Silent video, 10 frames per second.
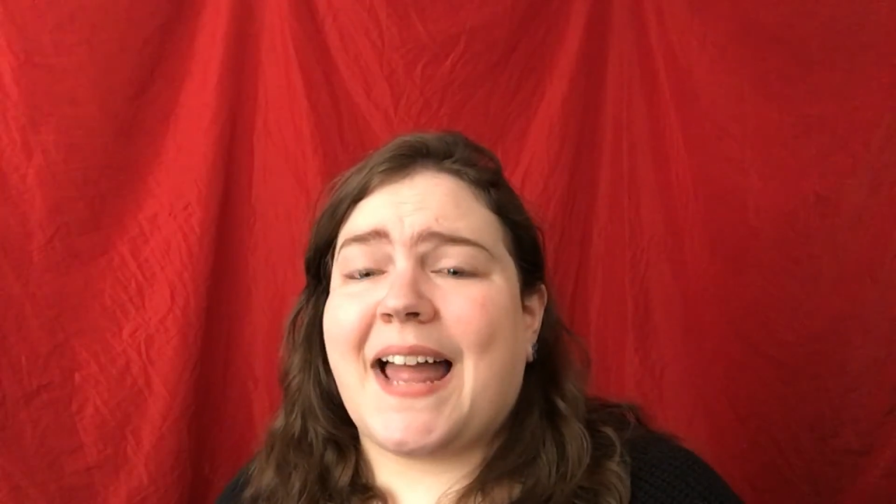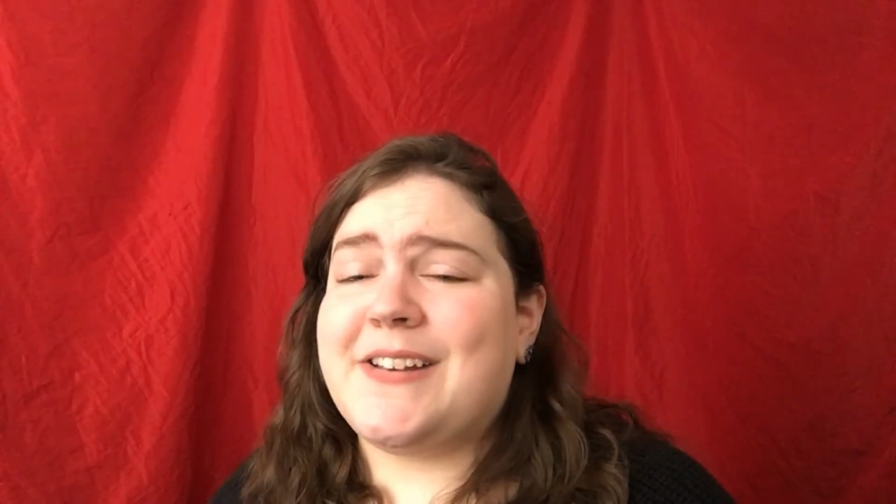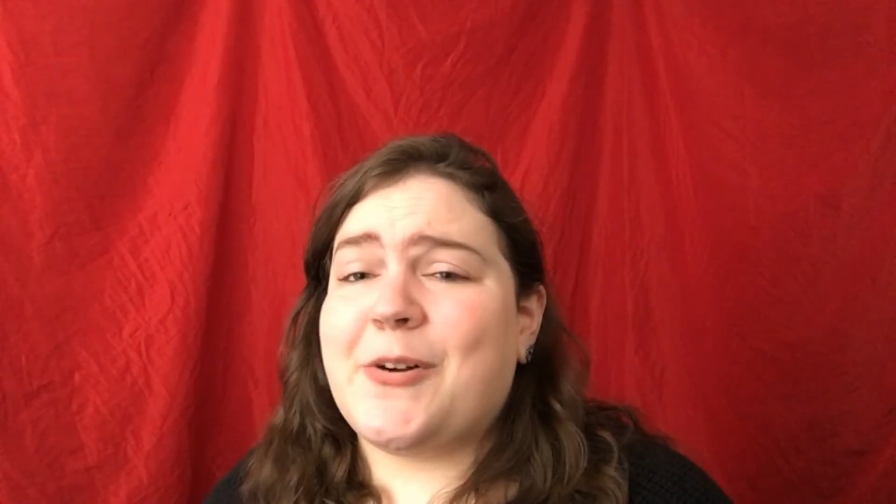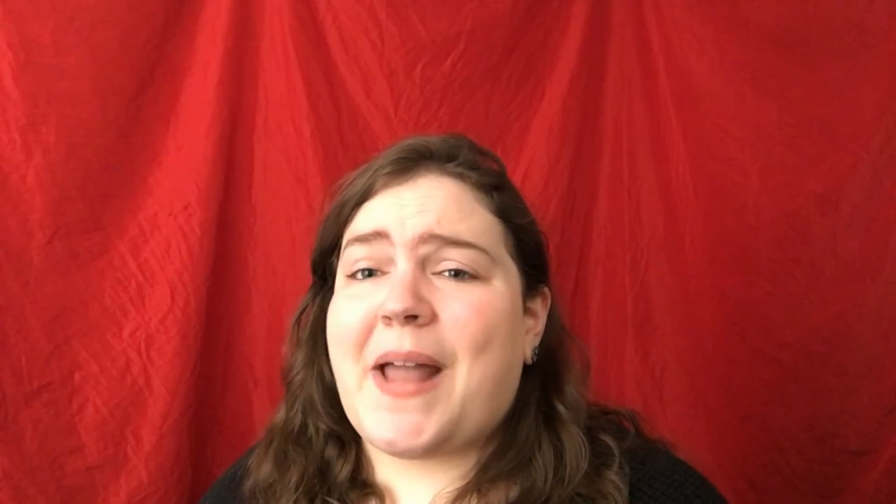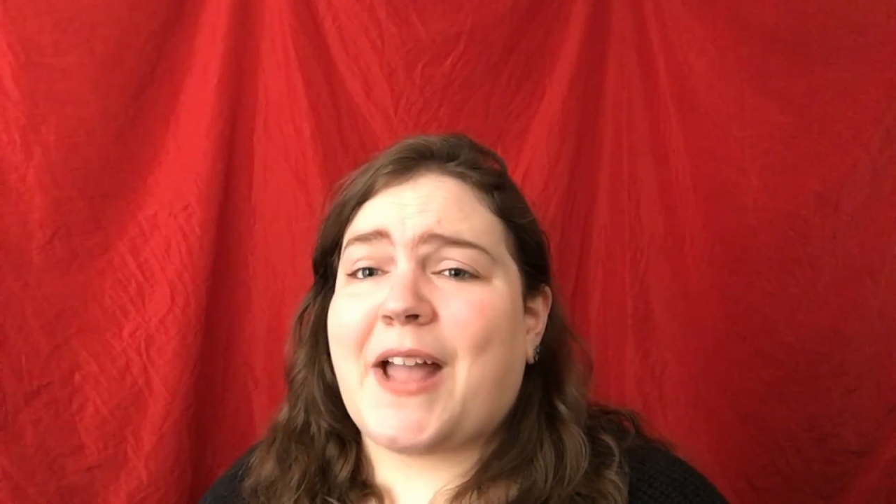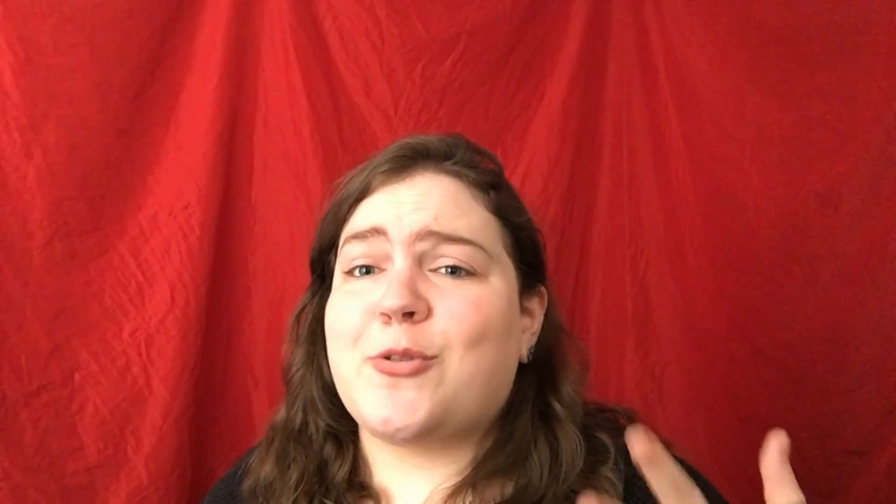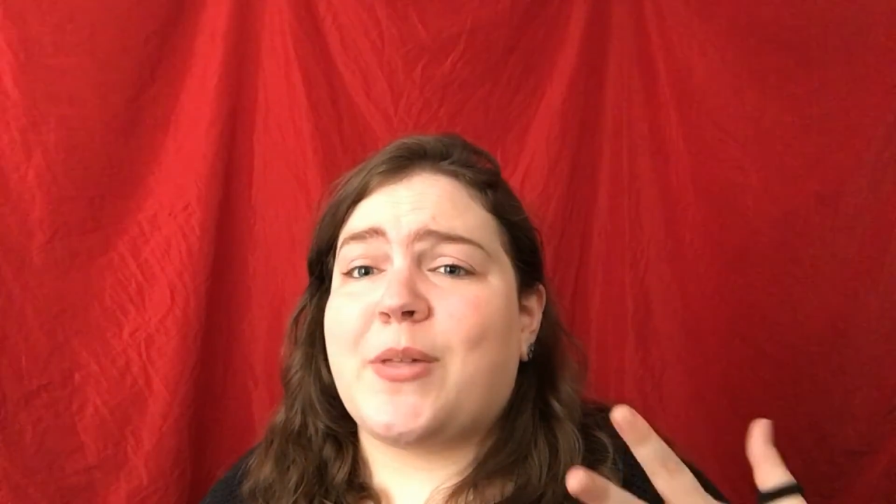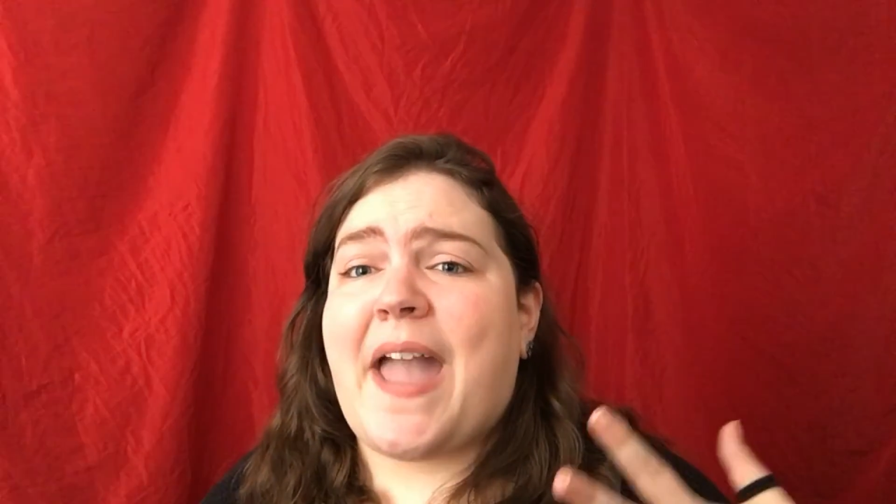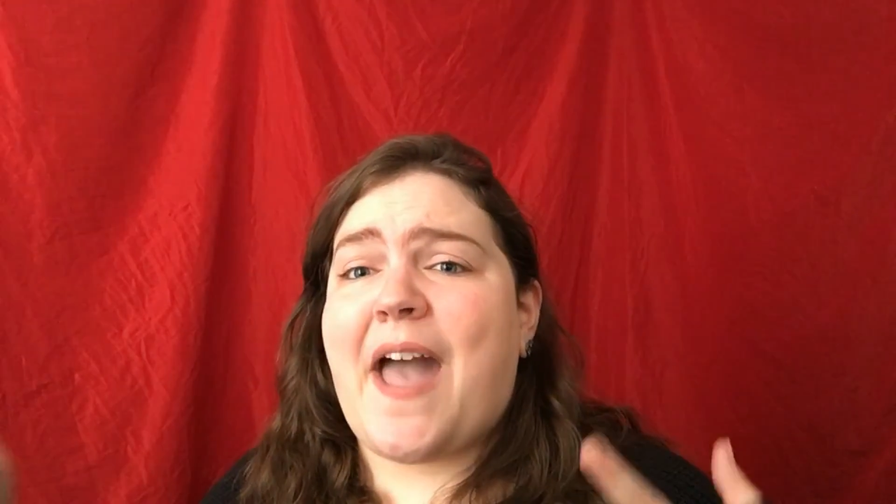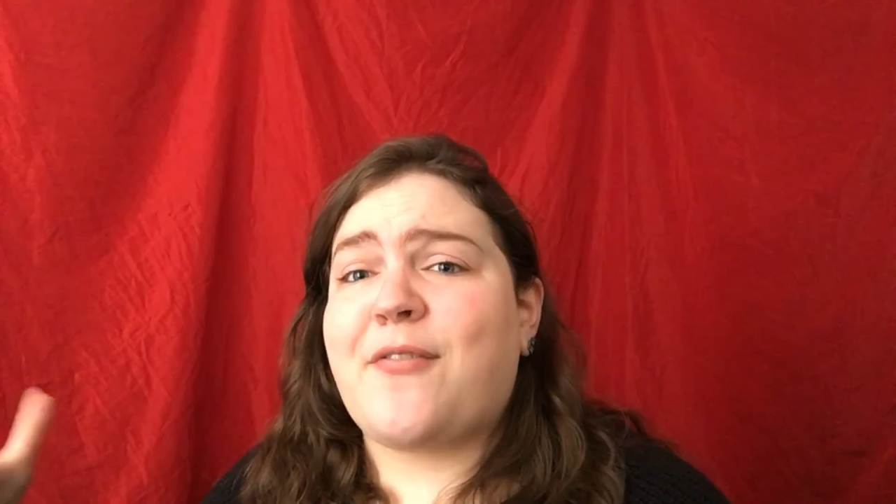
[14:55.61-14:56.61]
I don't
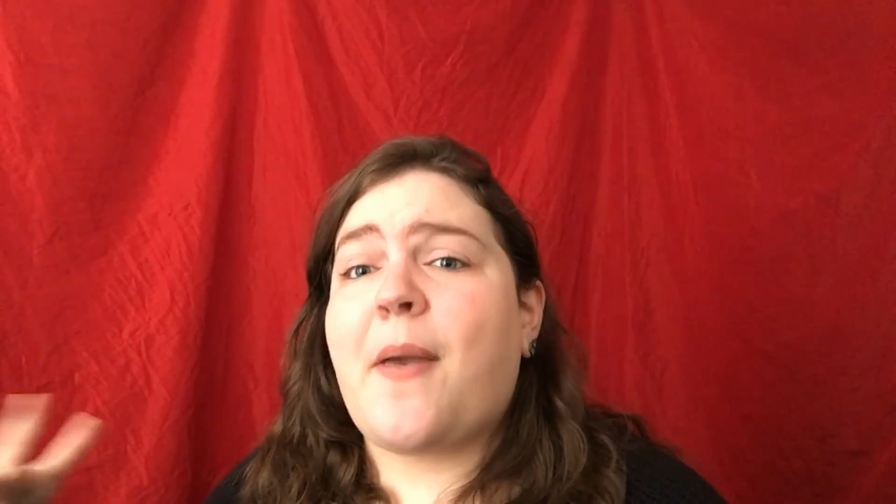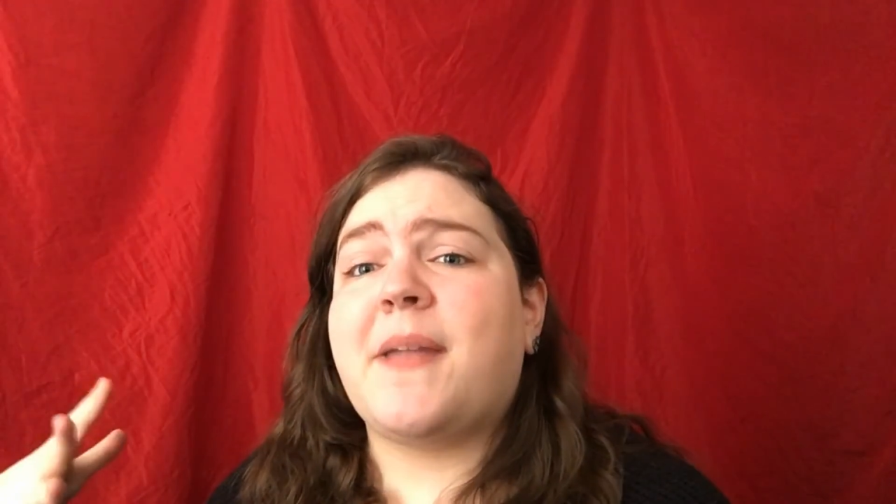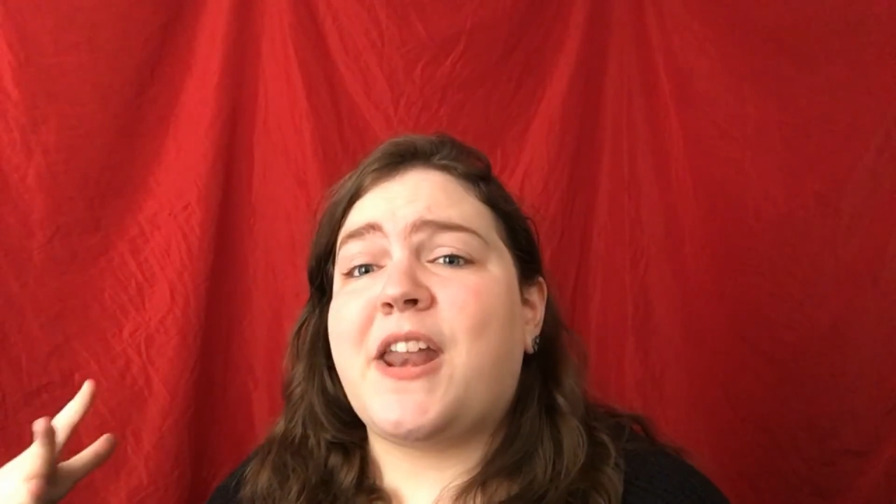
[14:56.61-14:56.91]
actually have that